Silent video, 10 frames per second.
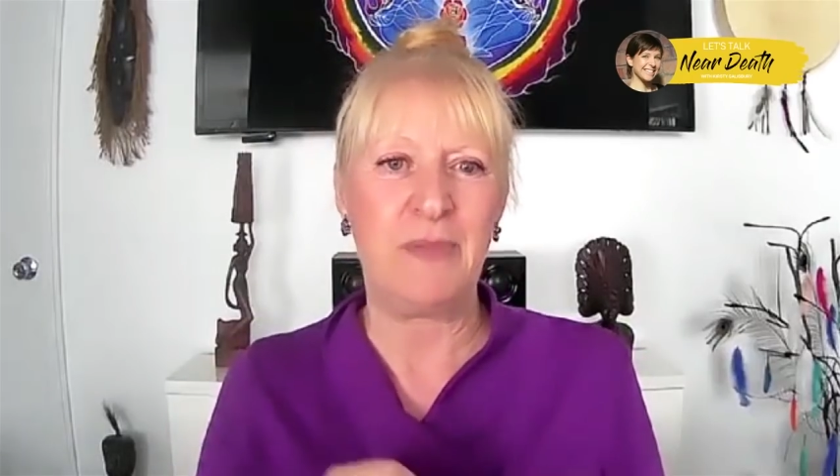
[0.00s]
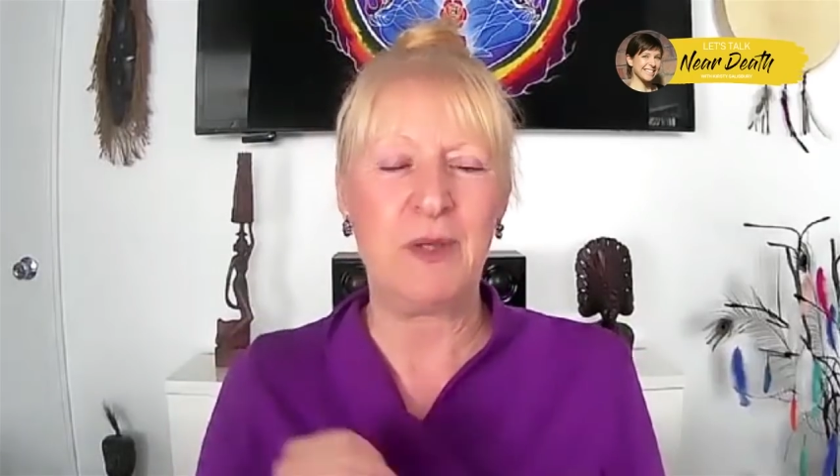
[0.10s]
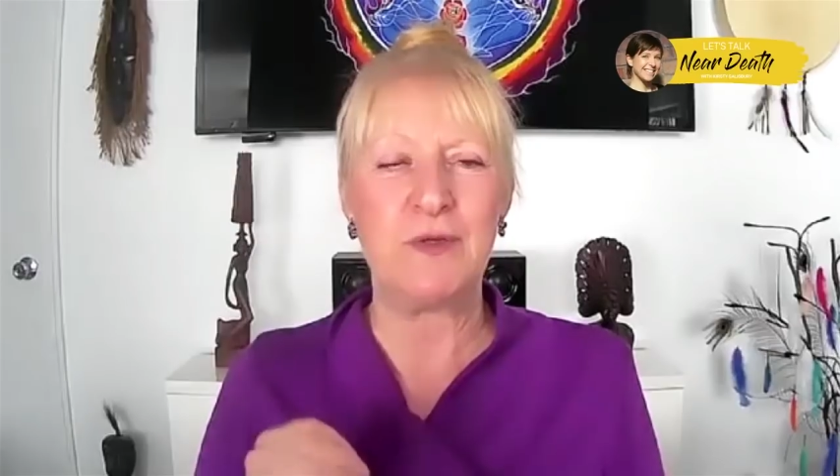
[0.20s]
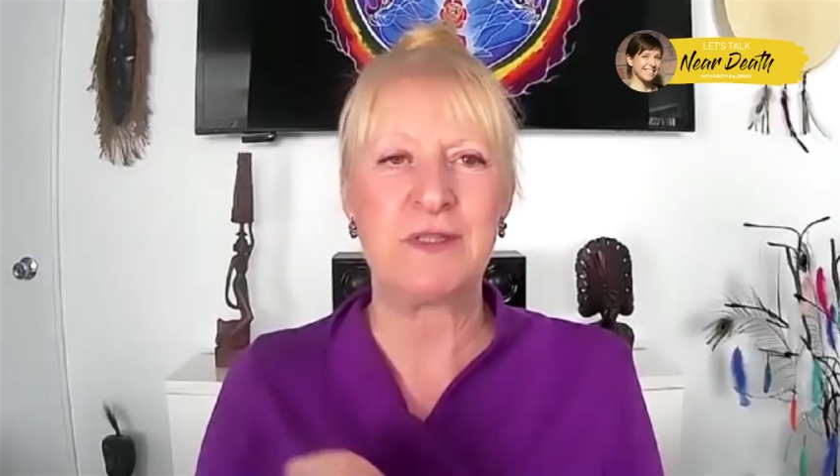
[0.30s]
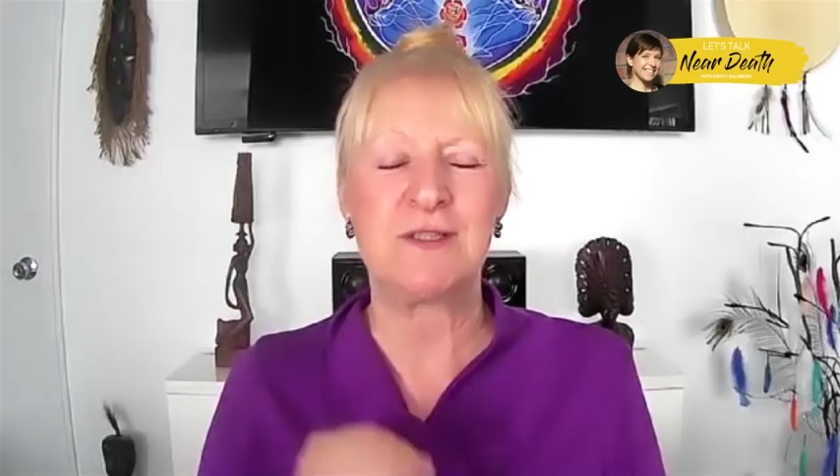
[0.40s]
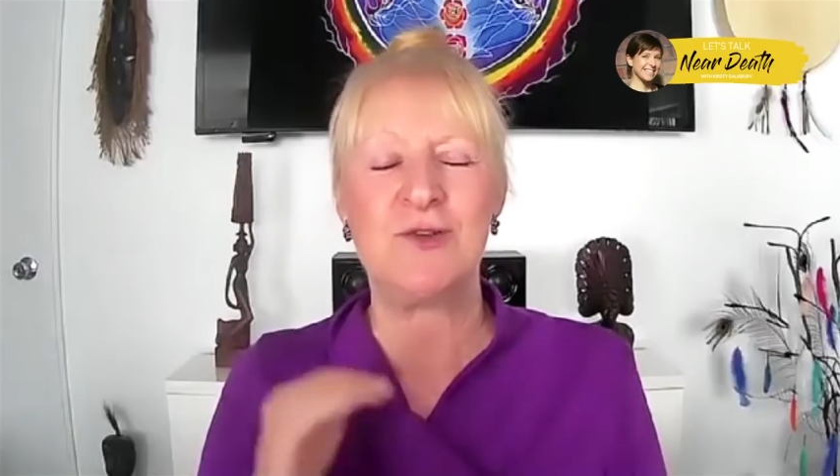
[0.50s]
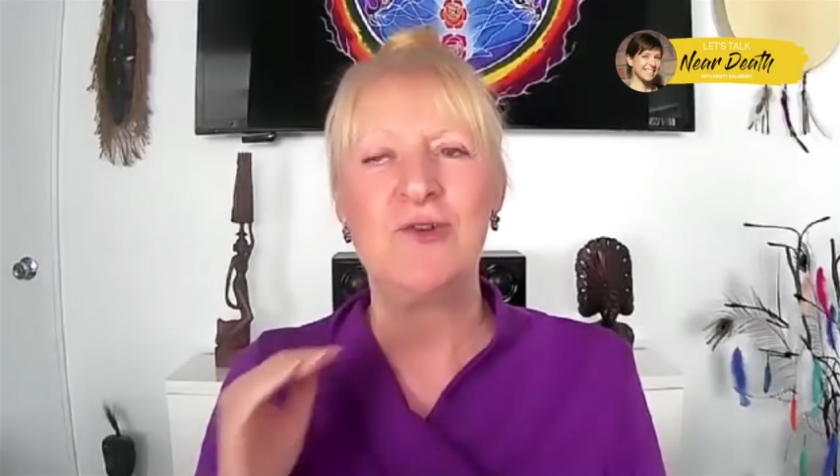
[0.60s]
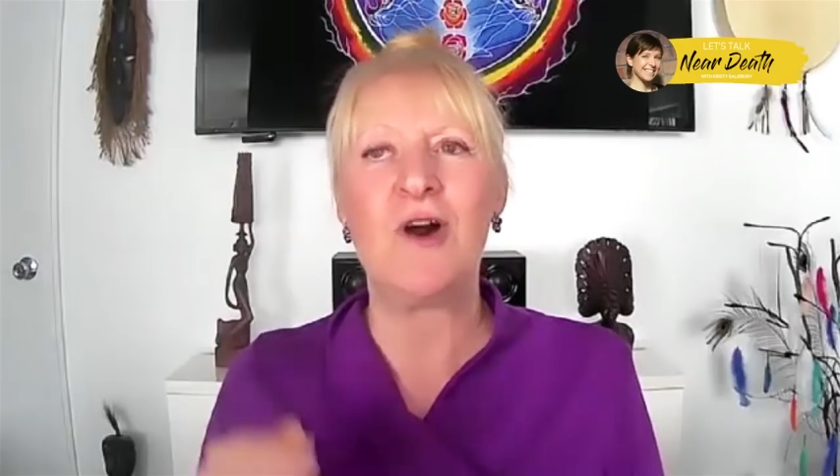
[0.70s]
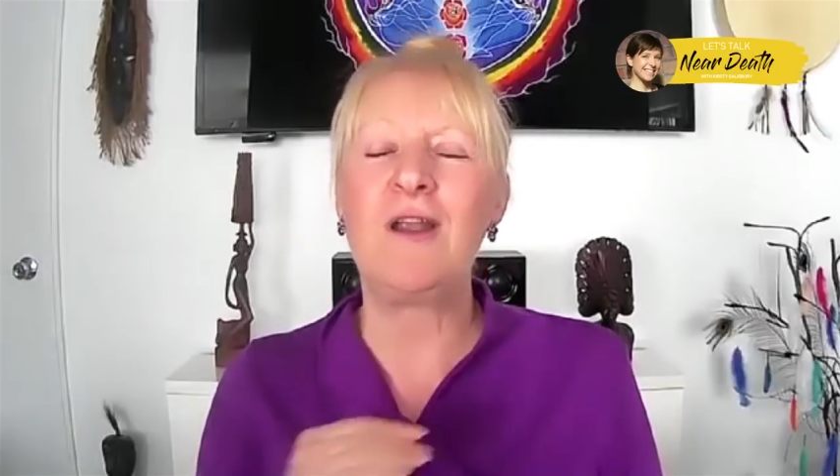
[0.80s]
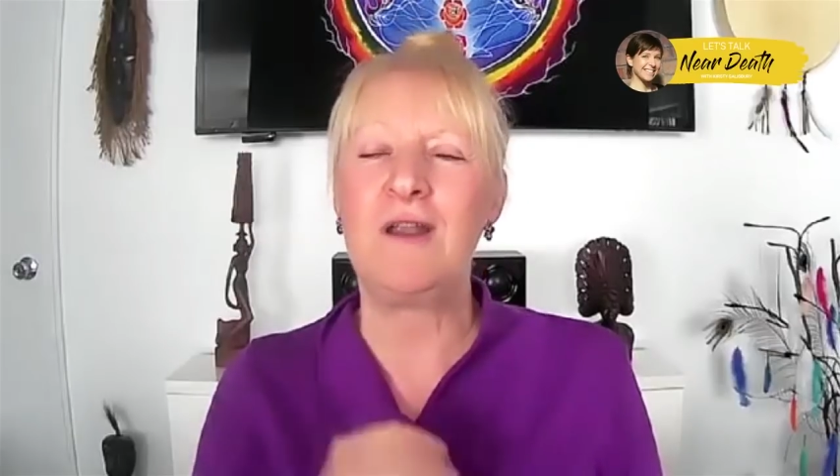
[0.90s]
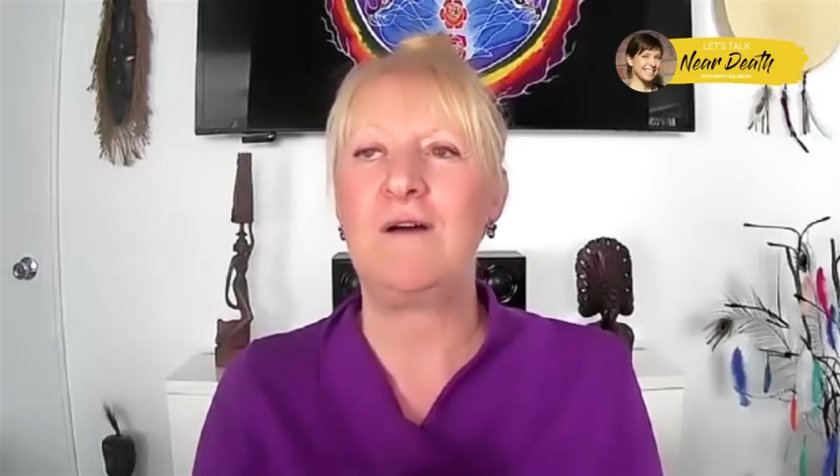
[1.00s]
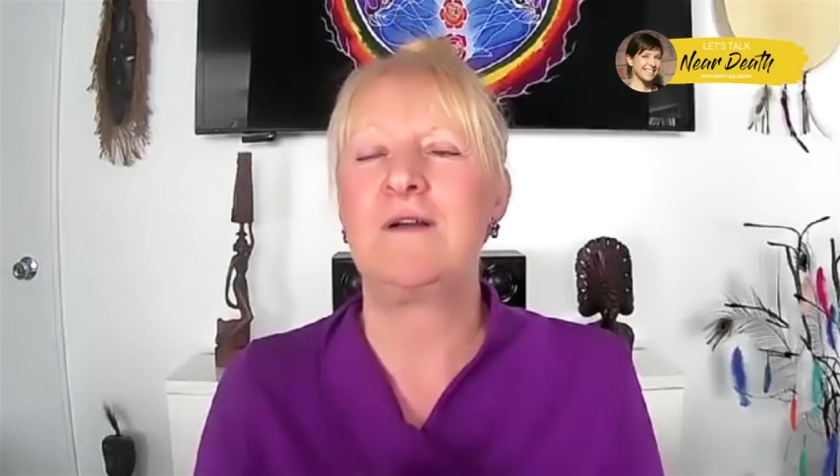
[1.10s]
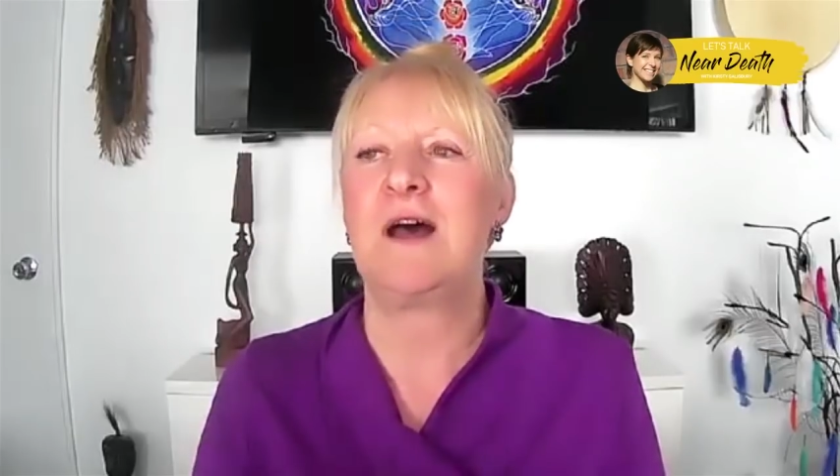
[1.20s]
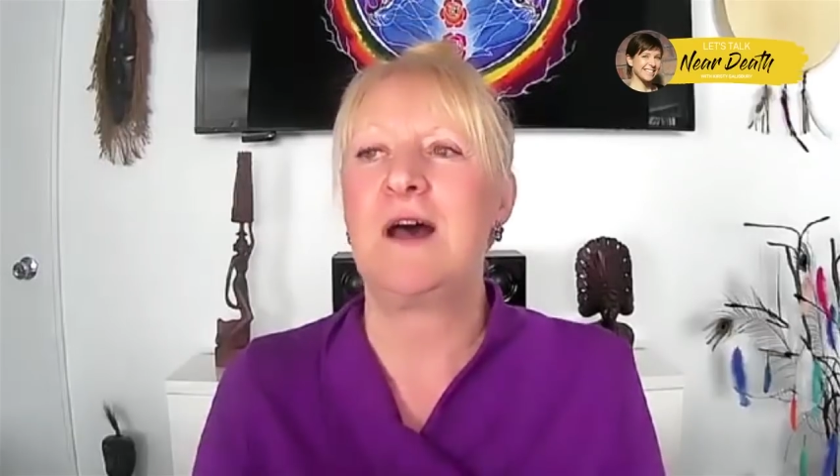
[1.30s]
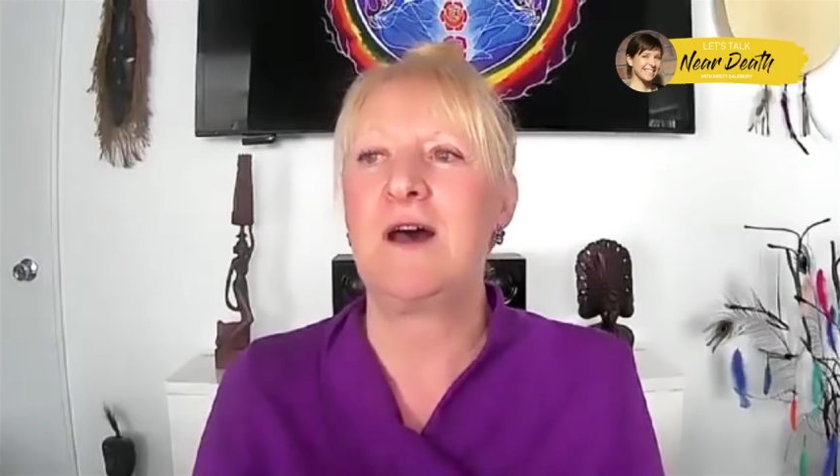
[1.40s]
because not long
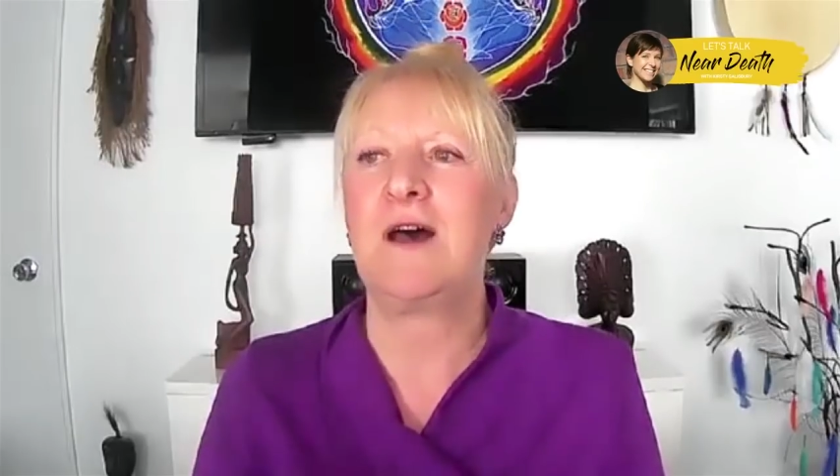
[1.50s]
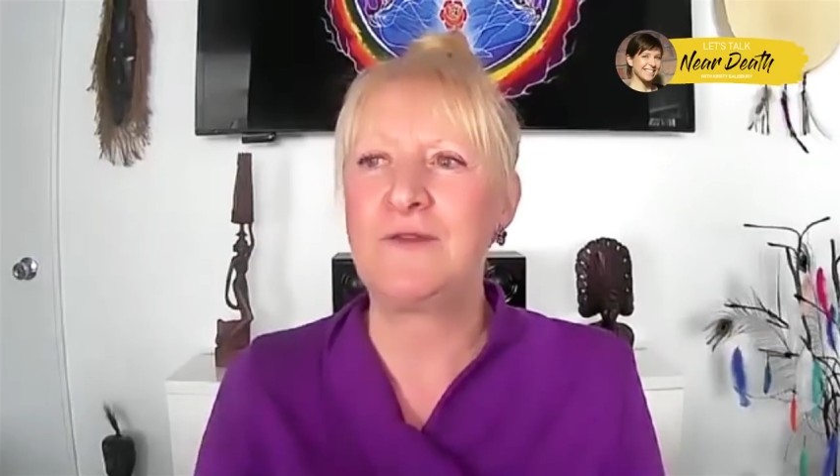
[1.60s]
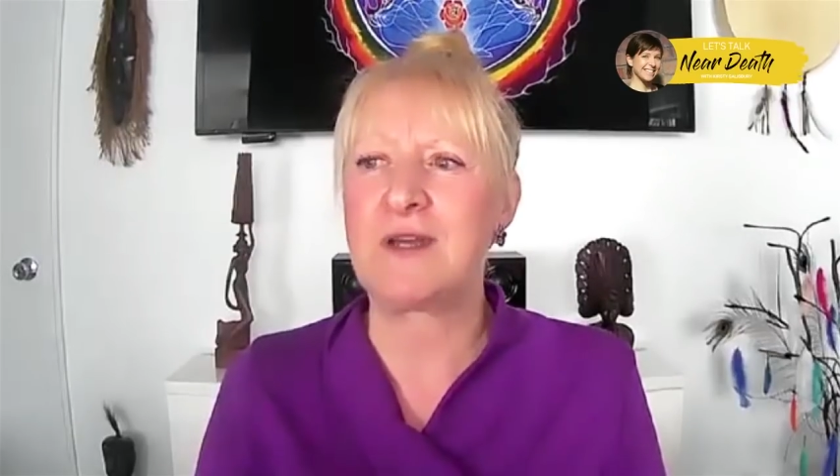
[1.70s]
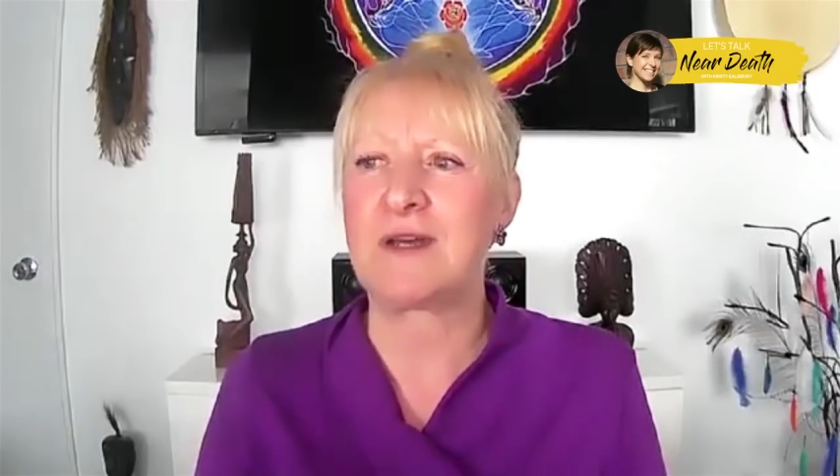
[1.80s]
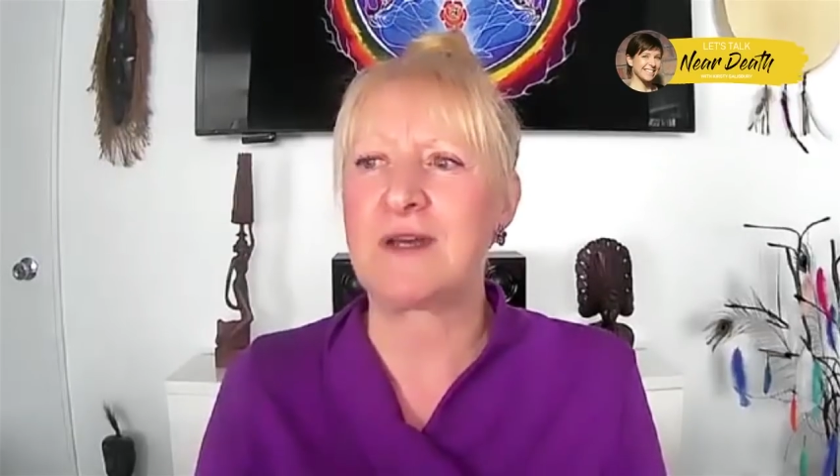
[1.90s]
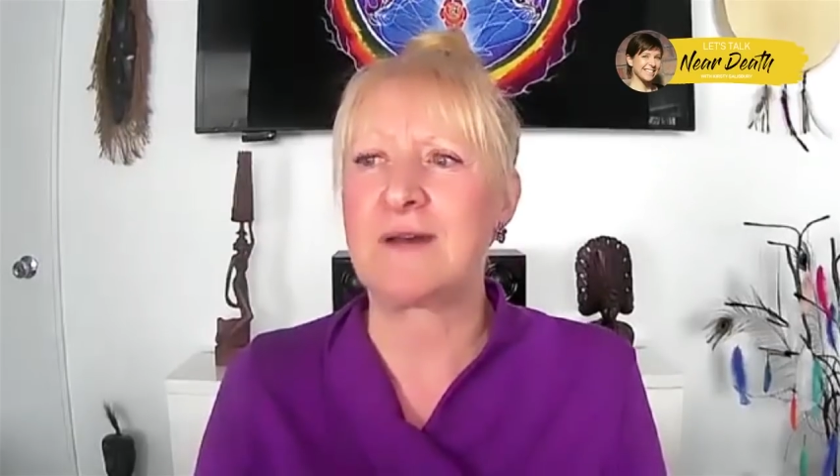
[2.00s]
after,